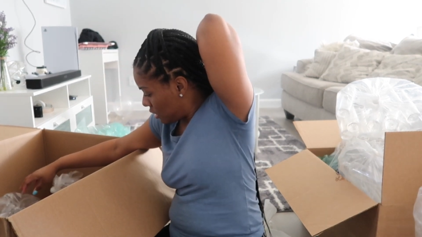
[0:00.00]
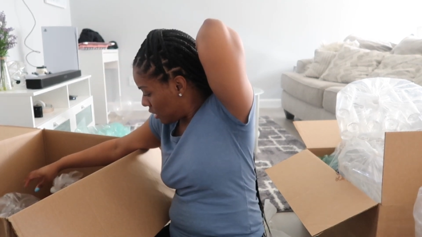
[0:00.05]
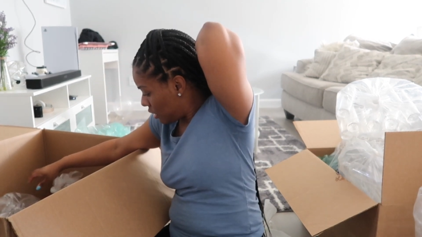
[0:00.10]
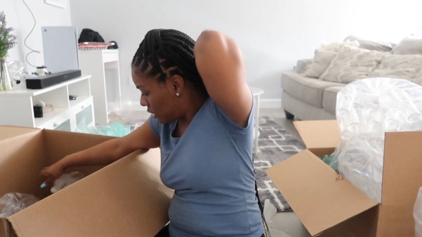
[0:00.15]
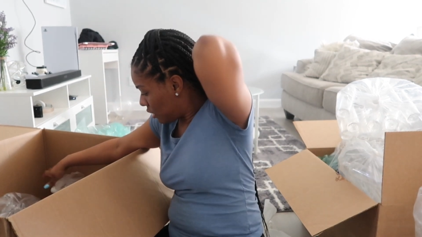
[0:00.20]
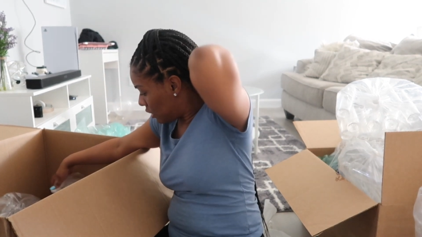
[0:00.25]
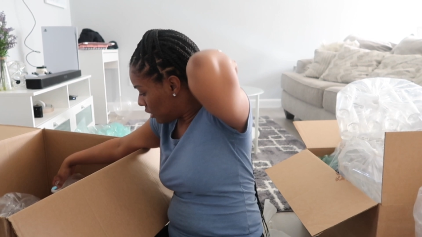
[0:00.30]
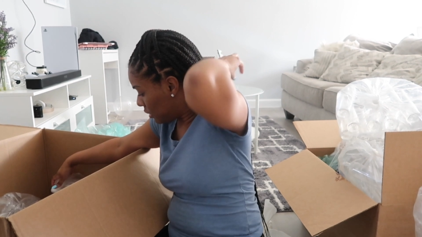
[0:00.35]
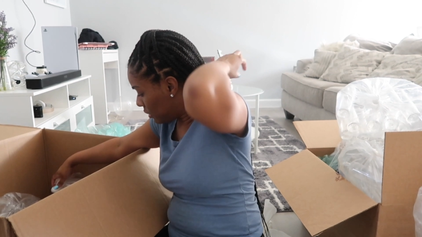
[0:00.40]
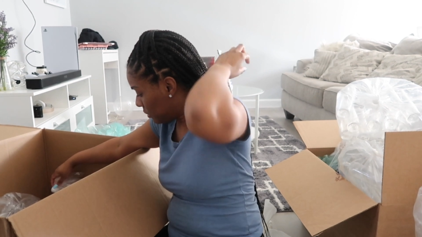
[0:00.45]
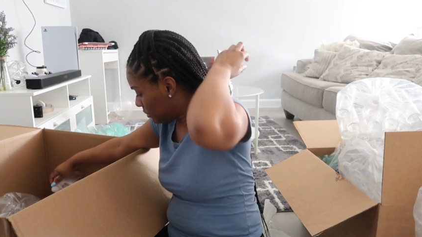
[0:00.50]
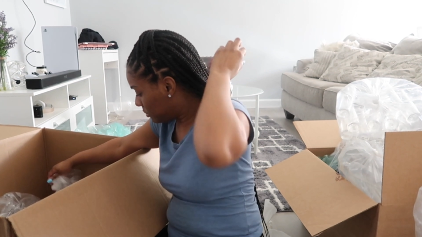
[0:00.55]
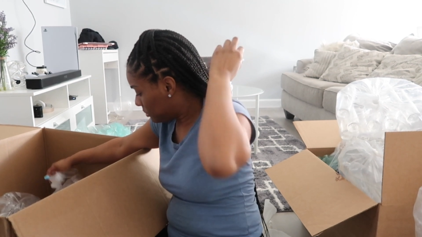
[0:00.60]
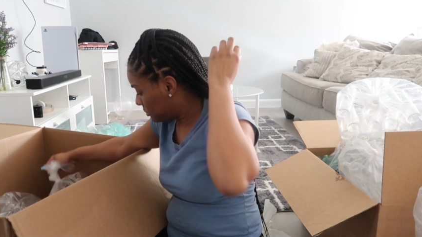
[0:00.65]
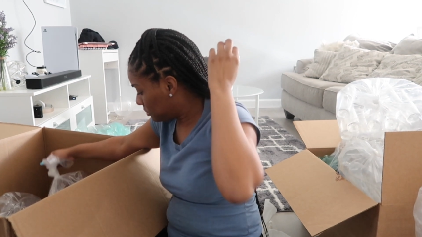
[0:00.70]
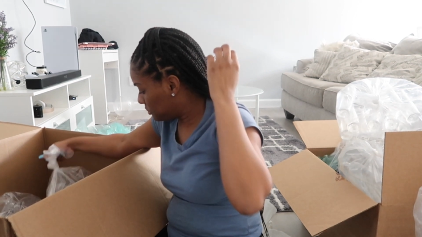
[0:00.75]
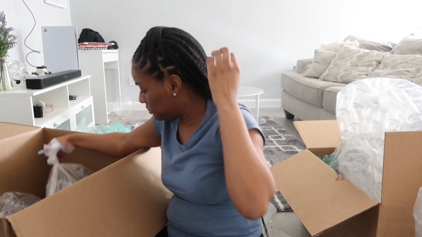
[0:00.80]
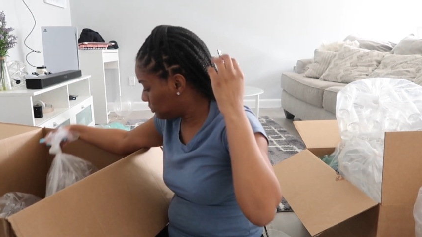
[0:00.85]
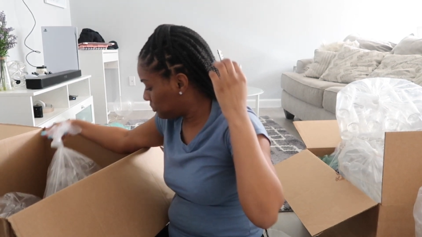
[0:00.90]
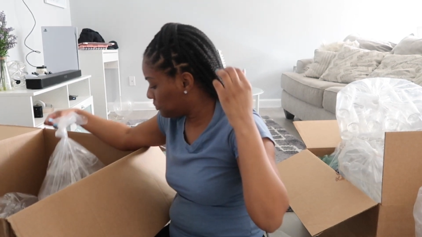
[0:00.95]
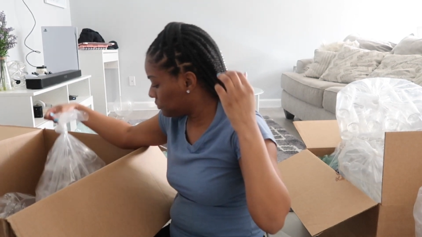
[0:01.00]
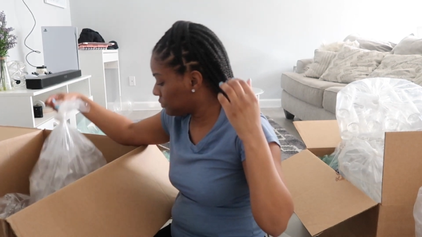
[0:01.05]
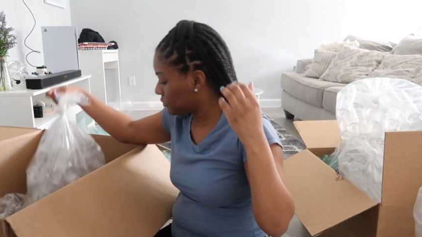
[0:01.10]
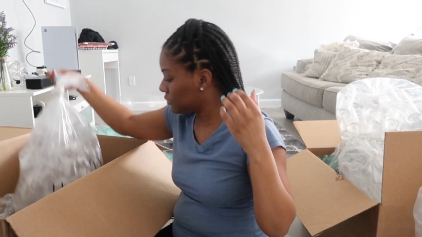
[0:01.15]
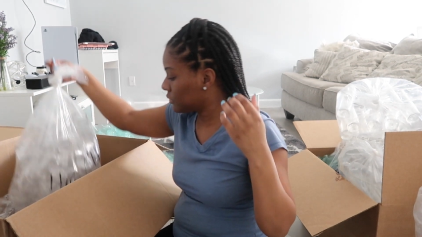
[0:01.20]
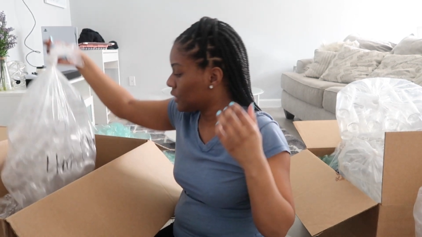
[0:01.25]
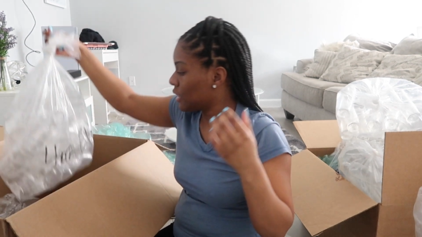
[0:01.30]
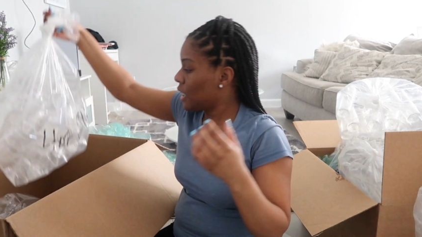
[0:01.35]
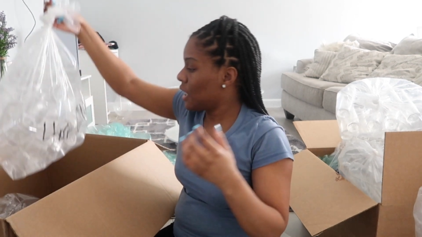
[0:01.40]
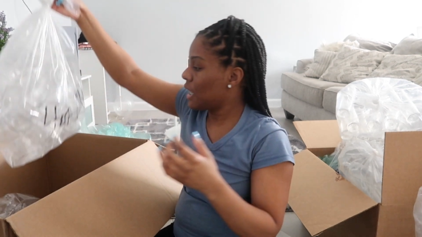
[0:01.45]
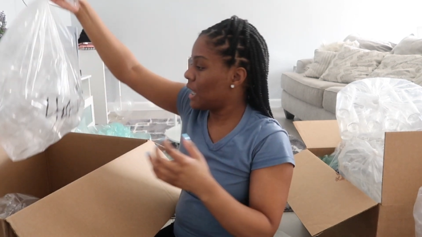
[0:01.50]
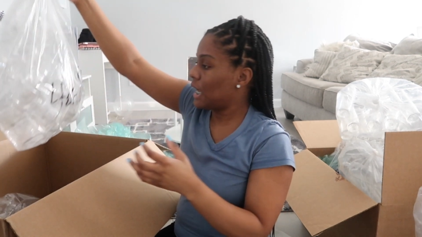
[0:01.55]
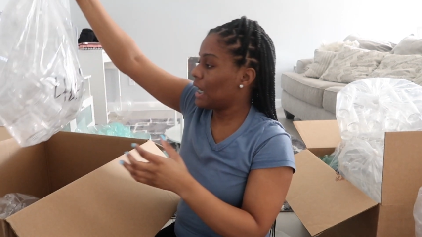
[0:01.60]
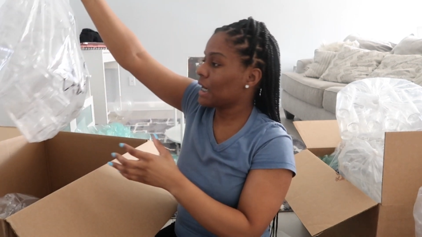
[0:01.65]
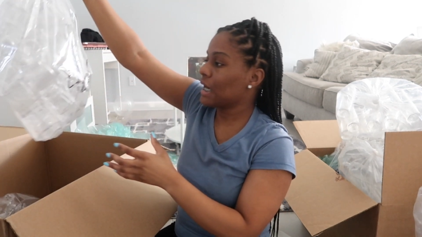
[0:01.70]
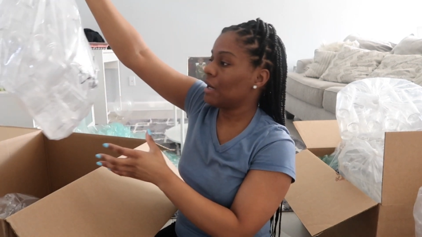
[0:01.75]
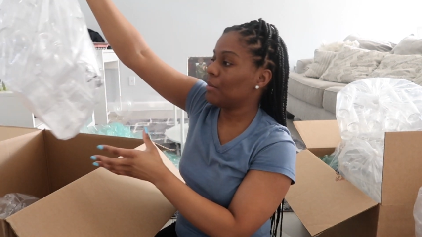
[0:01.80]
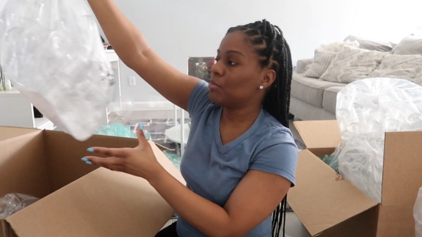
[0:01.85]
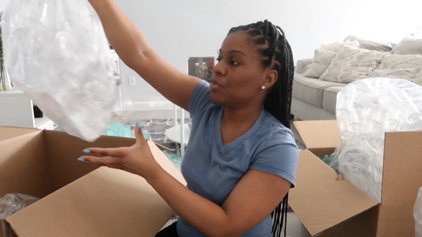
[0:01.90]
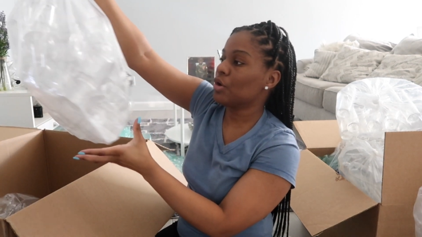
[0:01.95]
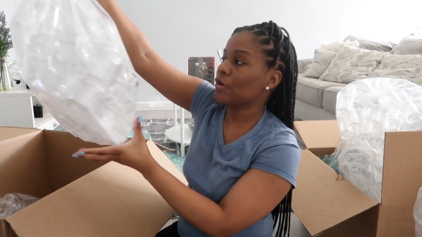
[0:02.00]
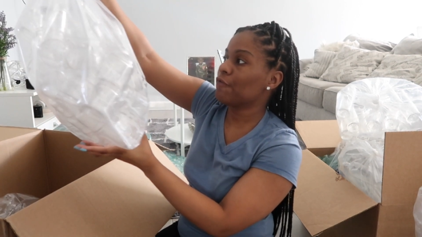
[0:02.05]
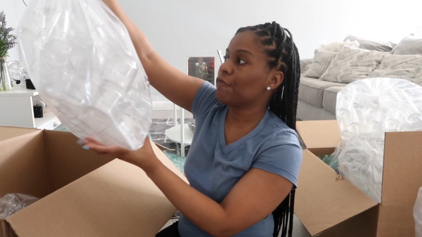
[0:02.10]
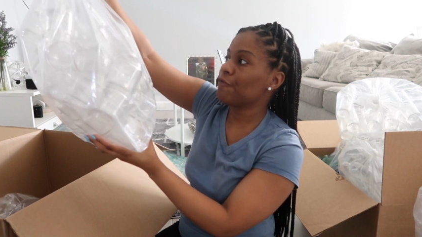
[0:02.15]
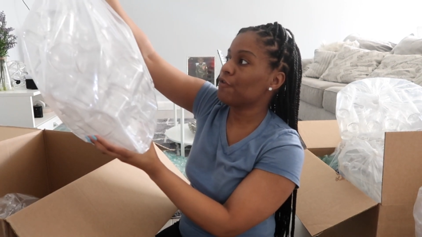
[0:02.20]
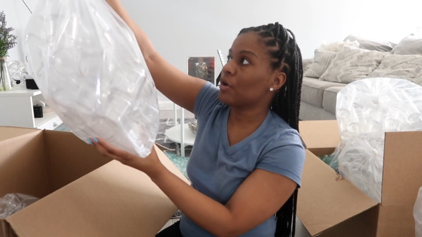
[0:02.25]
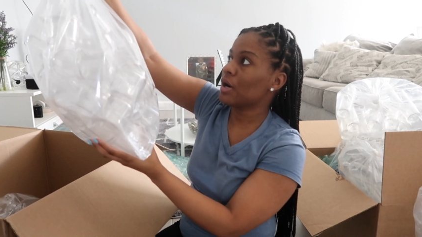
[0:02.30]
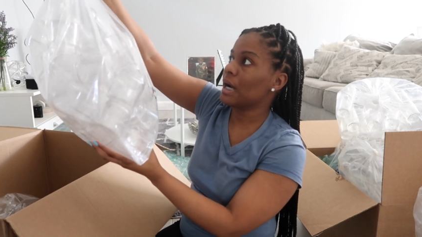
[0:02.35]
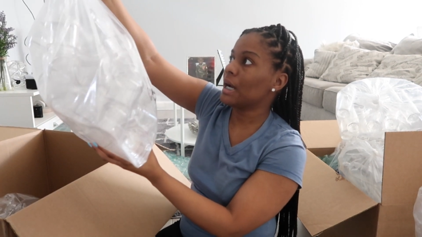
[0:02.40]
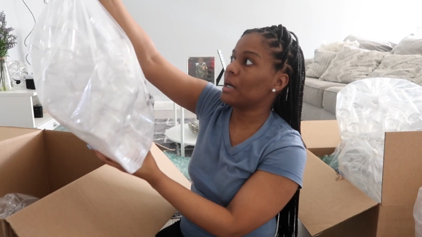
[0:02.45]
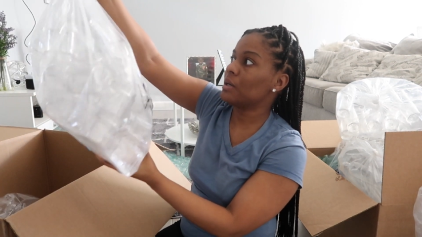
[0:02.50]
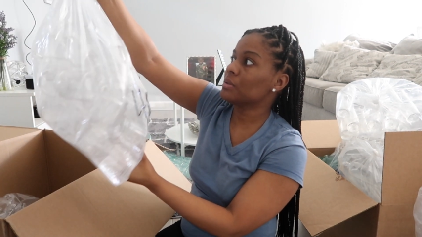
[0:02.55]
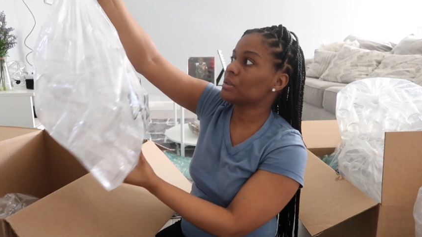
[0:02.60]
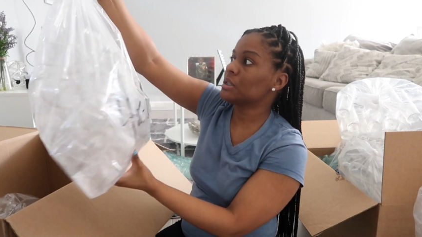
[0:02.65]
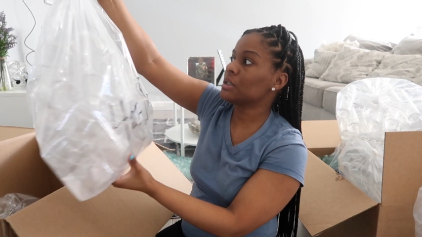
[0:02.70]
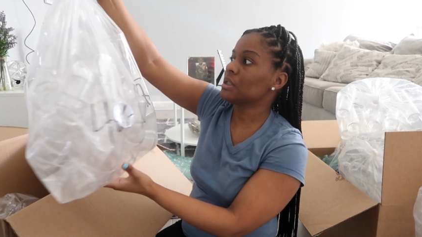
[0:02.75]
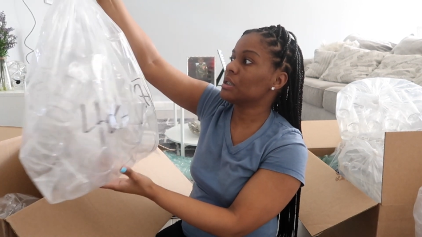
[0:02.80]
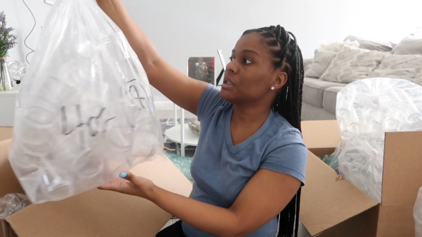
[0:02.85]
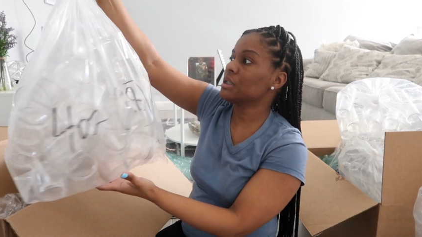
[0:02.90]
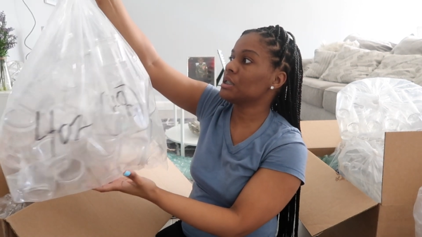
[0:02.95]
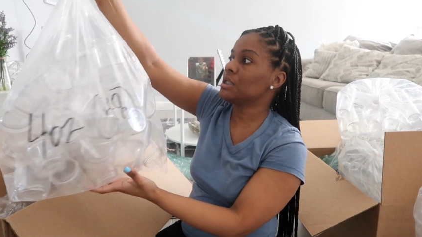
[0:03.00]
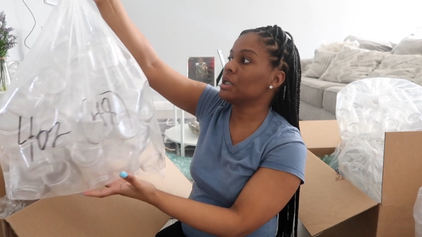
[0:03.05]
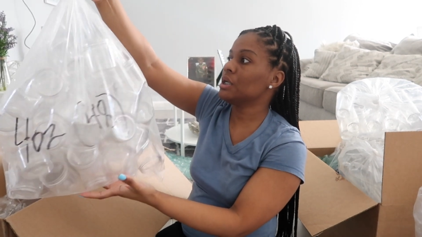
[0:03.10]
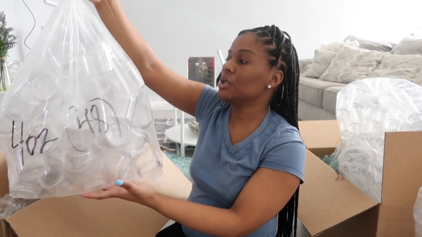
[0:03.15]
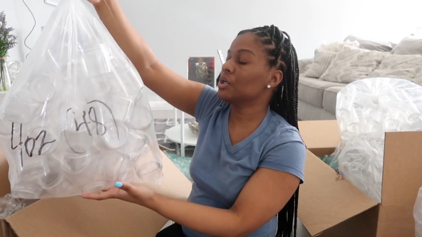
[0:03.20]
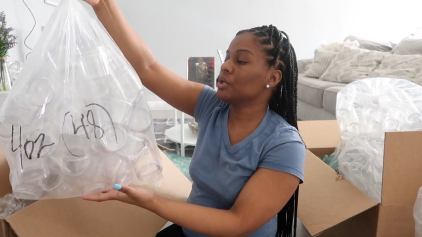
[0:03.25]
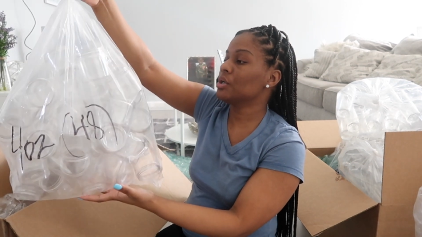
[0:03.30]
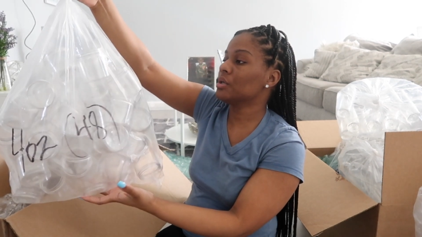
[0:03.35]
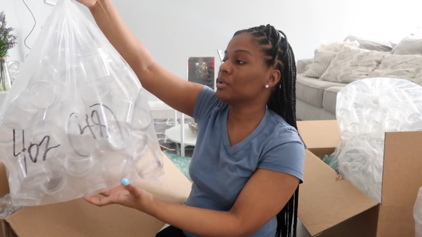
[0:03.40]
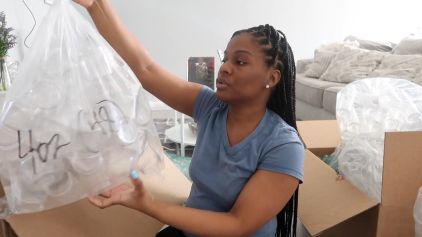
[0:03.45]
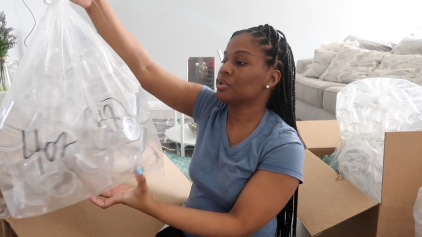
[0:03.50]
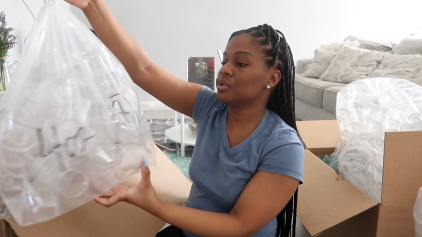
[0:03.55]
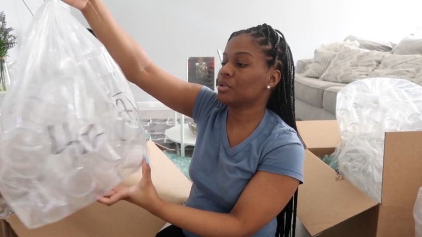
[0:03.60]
I got more 4 ounces here,